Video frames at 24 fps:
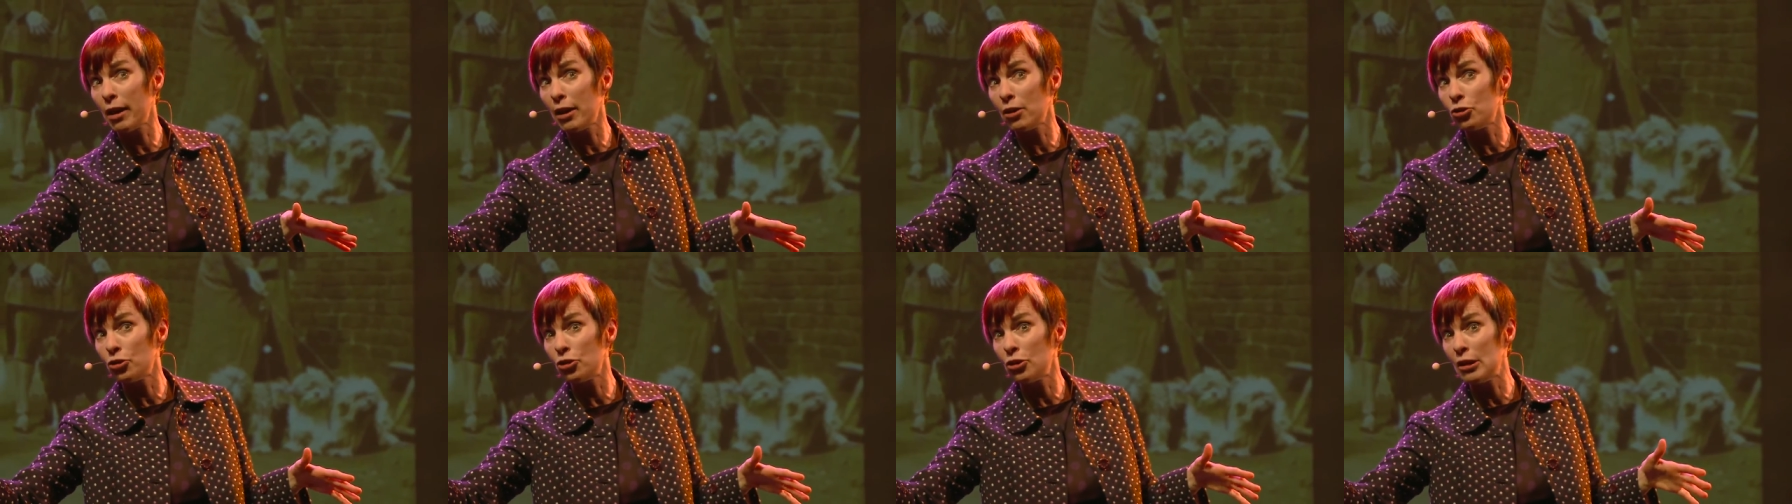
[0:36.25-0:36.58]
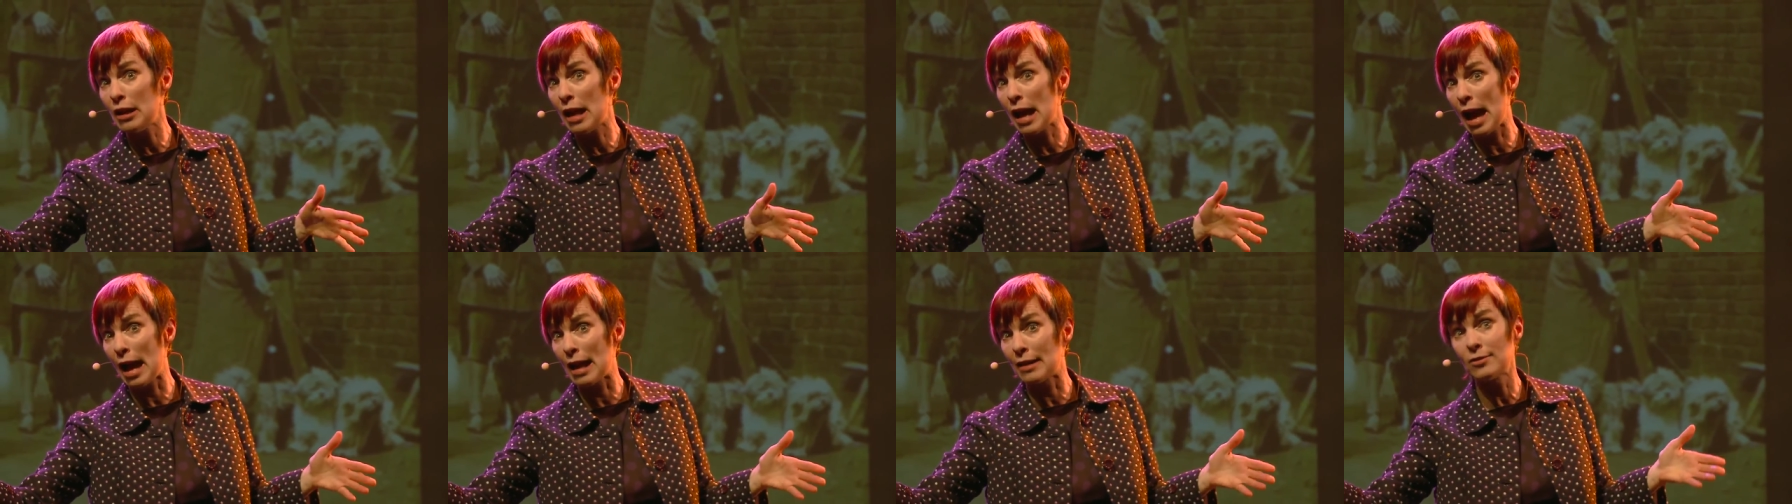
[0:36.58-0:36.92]
and she
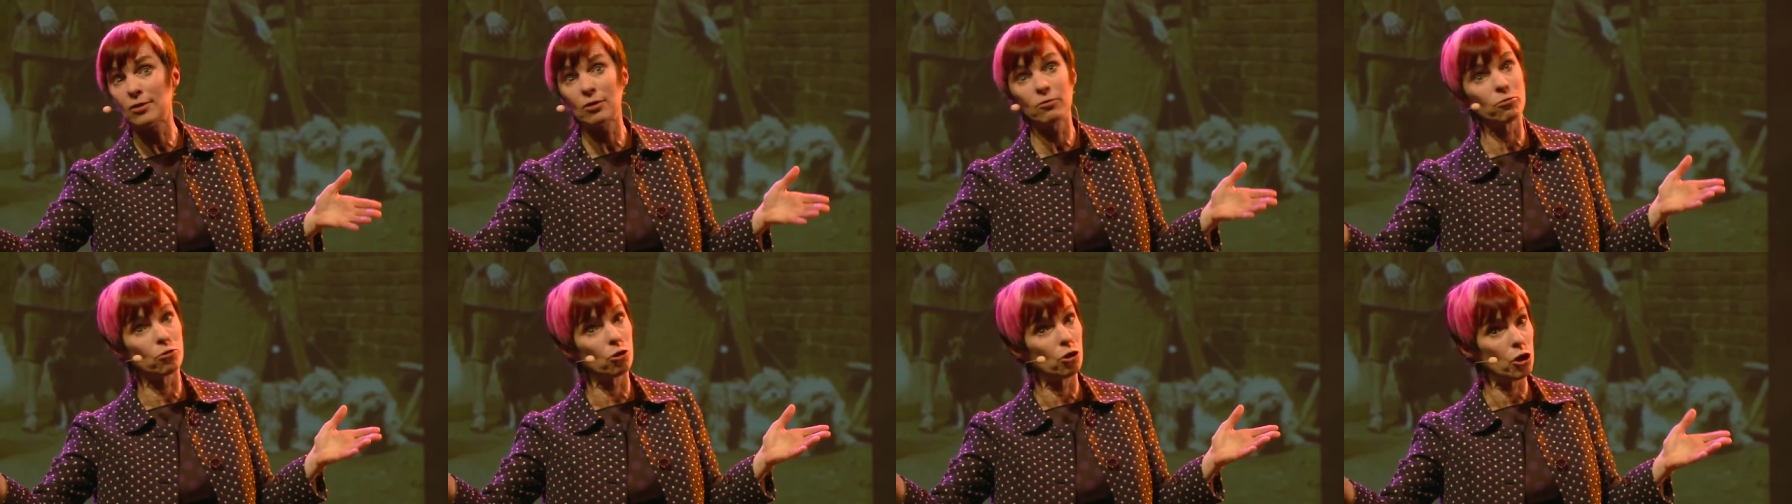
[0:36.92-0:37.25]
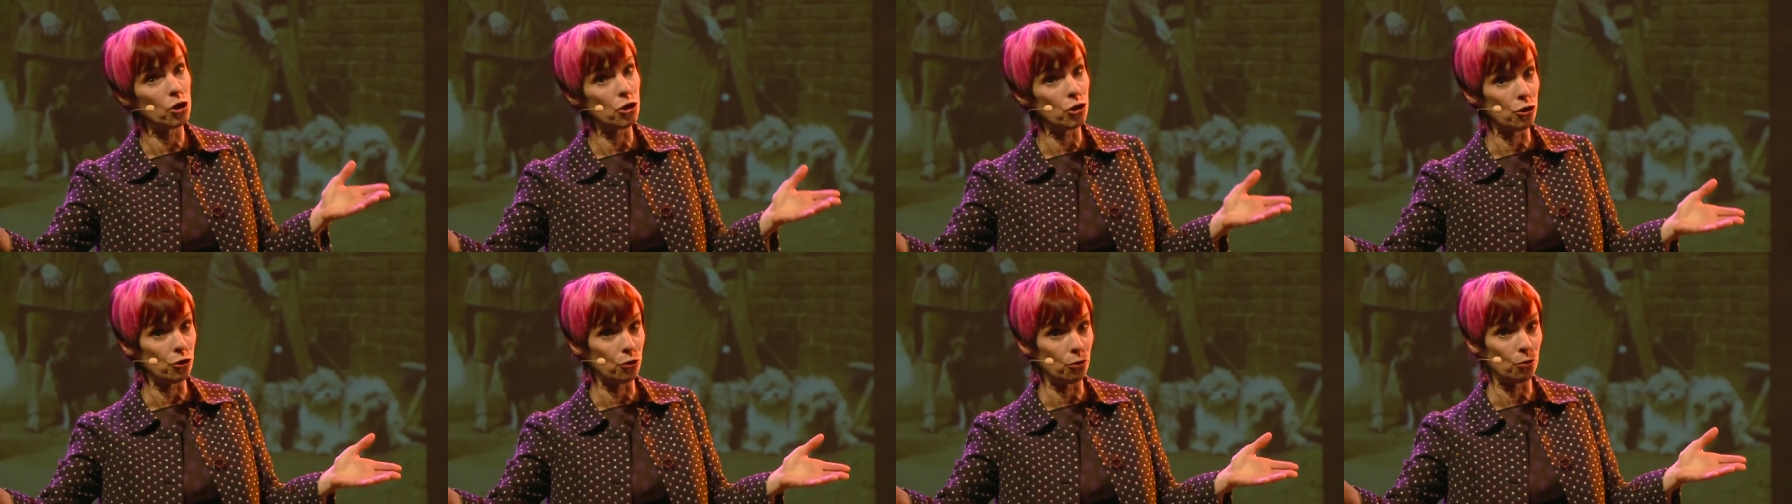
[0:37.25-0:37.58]
asks for a
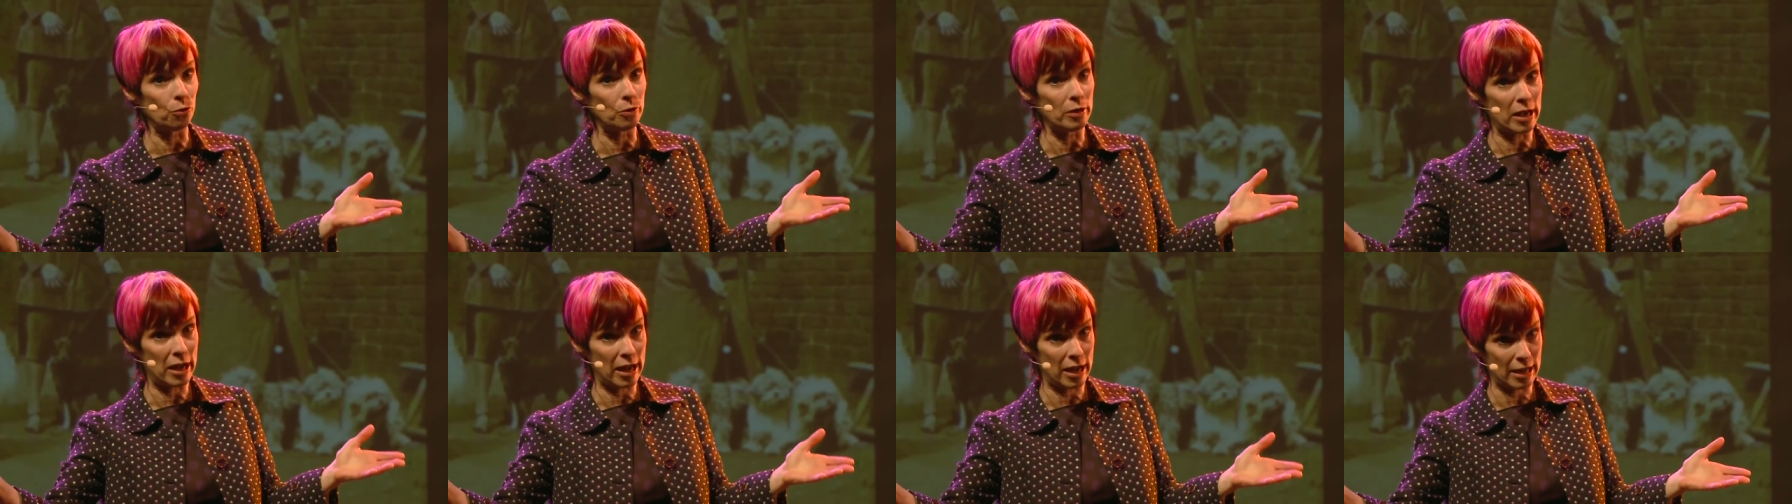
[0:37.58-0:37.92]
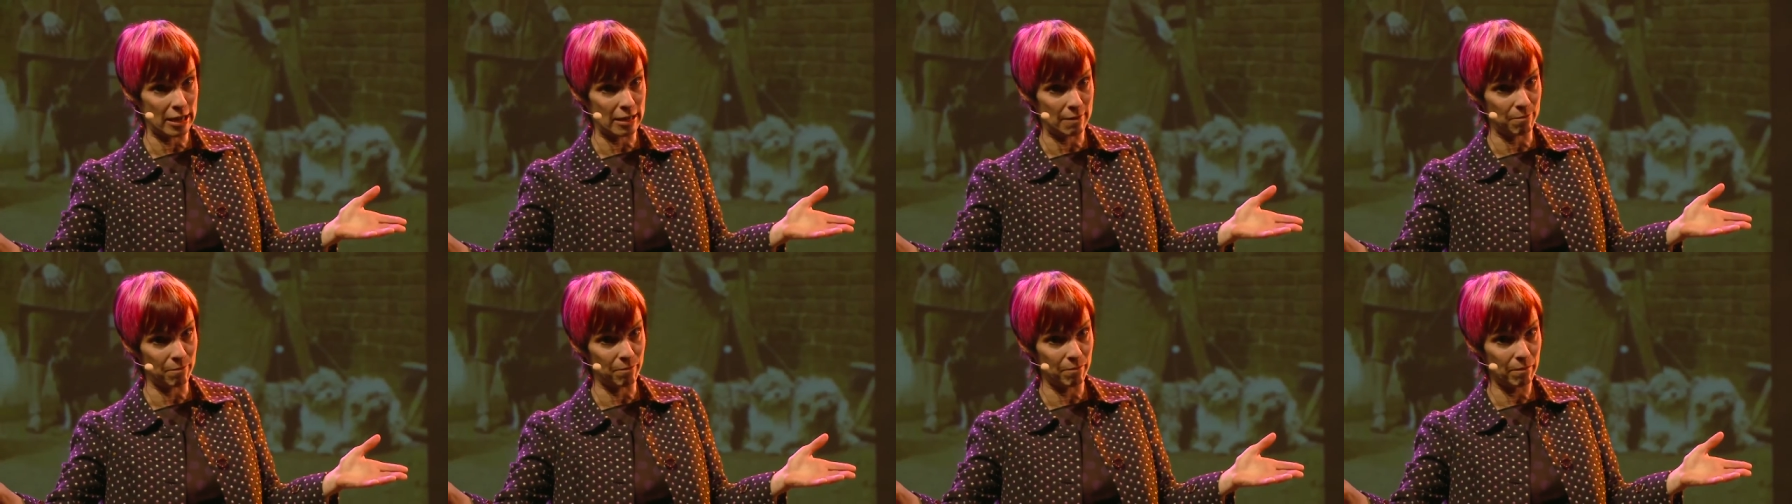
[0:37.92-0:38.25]
new
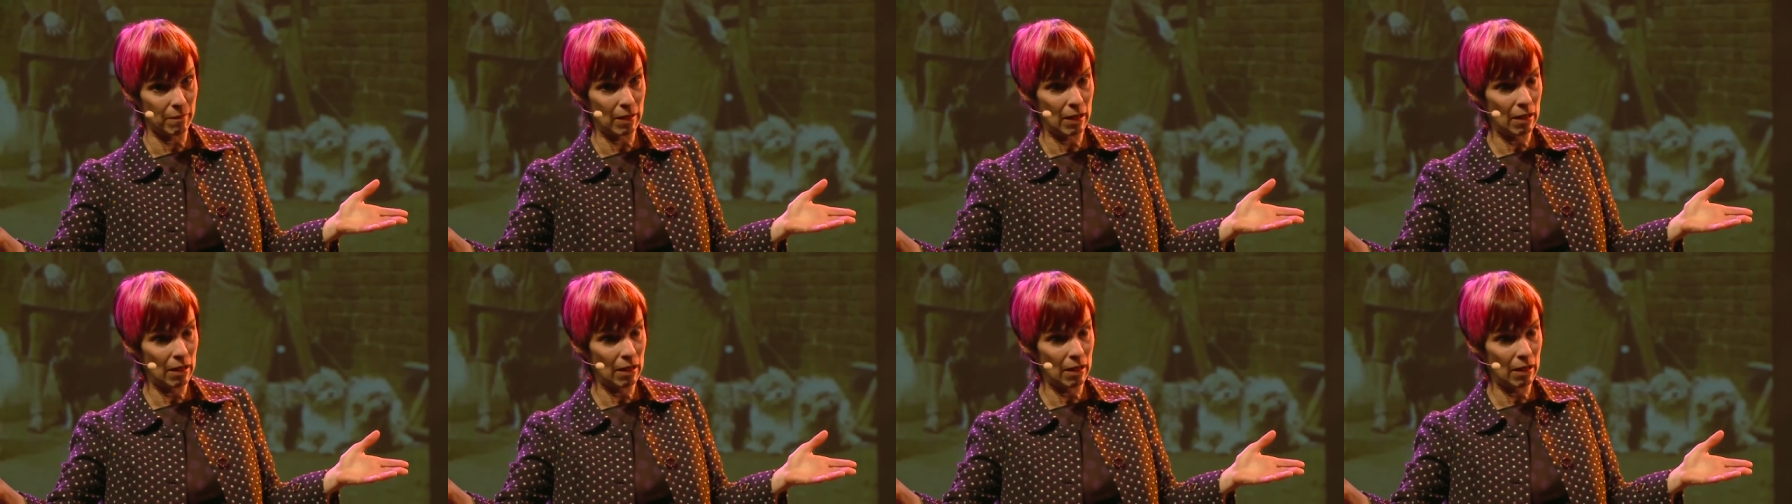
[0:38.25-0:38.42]
name